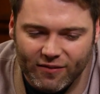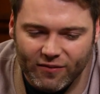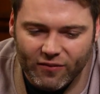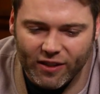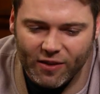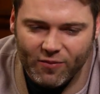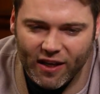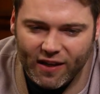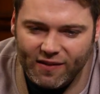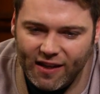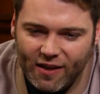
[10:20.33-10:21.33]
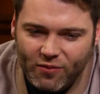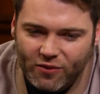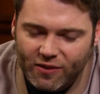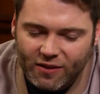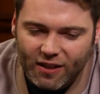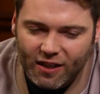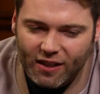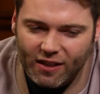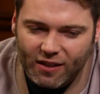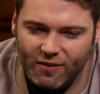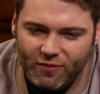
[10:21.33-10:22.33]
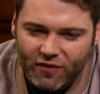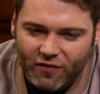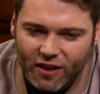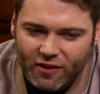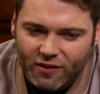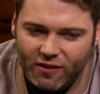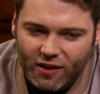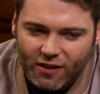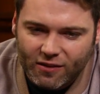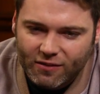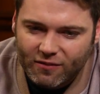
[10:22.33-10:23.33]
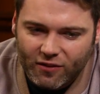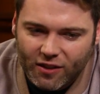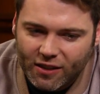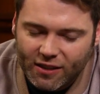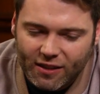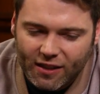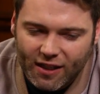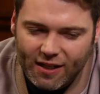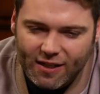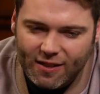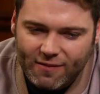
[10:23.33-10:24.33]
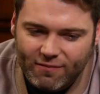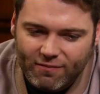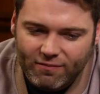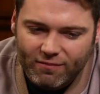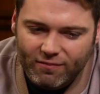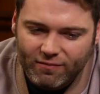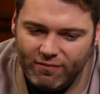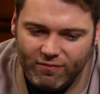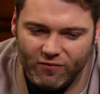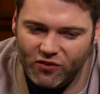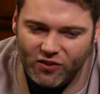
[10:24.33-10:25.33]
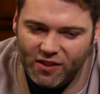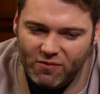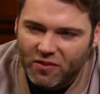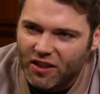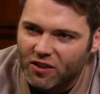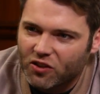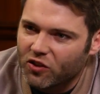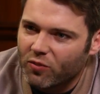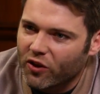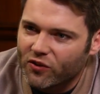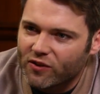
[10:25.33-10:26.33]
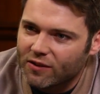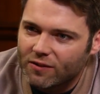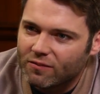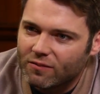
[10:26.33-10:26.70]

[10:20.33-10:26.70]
really, by example, uh, my father-in-law, Ron, um, just him being a good person.